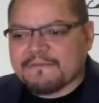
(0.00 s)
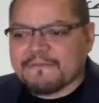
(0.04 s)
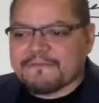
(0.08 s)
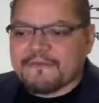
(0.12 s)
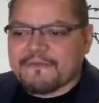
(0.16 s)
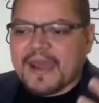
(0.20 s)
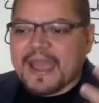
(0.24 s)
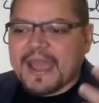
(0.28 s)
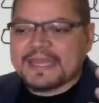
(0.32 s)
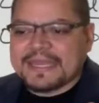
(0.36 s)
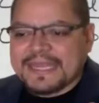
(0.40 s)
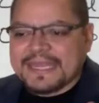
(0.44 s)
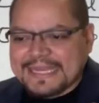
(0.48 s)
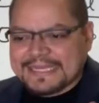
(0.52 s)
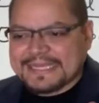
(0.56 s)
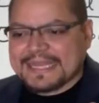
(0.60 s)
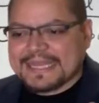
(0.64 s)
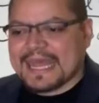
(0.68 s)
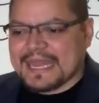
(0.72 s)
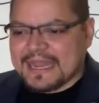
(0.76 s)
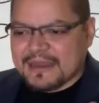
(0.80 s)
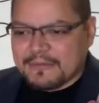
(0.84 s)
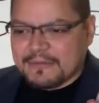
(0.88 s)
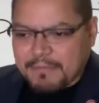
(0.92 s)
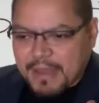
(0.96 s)
finding
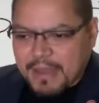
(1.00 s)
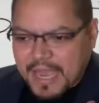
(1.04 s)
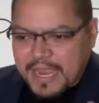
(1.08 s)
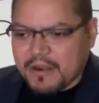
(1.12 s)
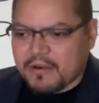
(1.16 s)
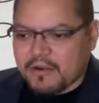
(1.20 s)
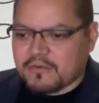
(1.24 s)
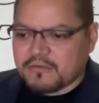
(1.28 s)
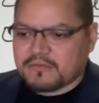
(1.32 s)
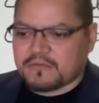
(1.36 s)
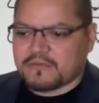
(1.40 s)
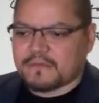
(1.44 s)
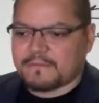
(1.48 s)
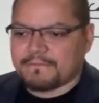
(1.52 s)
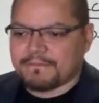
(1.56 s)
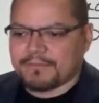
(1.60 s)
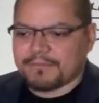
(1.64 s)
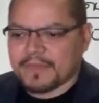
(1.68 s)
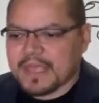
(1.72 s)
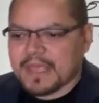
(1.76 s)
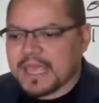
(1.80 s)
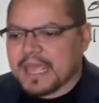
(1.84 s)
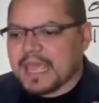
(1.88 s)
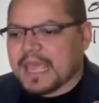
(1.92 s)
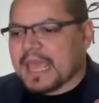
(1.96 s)
tenant buyers,
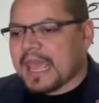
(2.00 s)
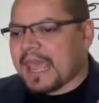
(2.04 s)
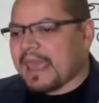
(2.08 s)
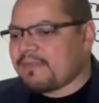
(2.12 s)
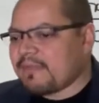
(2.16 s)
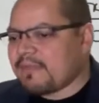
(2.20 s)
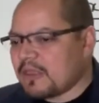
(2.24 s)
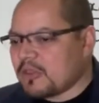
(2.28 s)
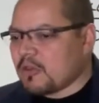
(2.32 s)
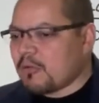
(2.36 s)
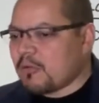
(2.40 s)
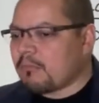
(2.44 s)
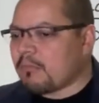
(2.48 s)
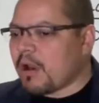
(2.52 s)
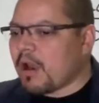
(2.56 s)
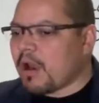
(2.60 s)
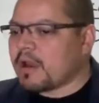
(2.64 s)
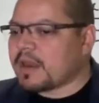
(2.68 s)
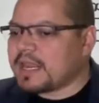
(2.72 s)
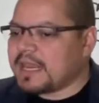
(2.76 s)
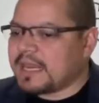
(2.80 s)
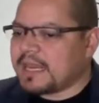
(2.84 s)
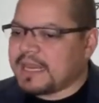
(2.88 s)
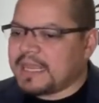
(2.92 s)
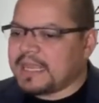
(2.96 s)
and then you're
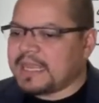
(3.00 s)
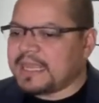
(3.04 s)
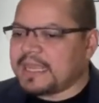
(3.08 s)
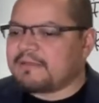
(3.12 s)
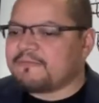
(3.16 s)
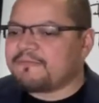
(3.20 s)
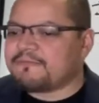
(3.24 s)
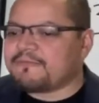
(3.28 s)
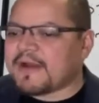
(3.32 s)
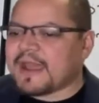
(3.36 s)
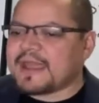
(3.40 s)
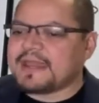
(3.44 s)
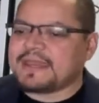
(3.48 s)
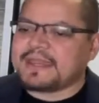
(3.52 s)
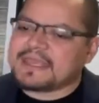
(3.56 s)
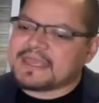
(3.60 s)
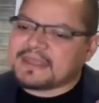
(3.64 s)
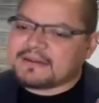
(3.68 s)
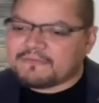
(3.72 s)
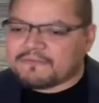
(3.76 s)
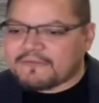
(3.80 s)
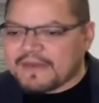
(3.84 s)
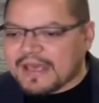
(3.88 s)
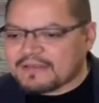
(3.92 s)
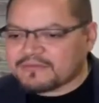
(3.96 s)
marketing and finding
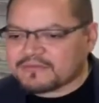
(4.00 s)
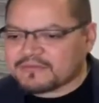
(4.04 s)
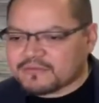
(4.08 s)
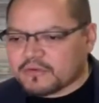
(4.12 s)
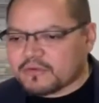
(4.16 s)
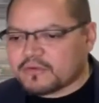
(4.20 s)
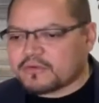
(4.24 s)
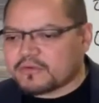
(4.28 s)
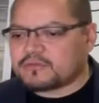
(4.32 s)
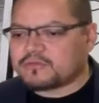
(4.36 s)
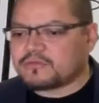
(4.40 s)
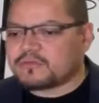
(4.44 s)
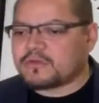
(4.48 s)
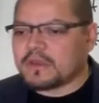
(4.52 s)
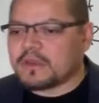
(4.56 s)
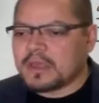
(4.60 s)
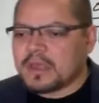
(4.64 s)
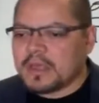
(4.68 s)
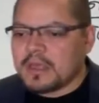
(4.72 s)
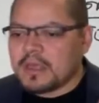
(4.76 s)
investors,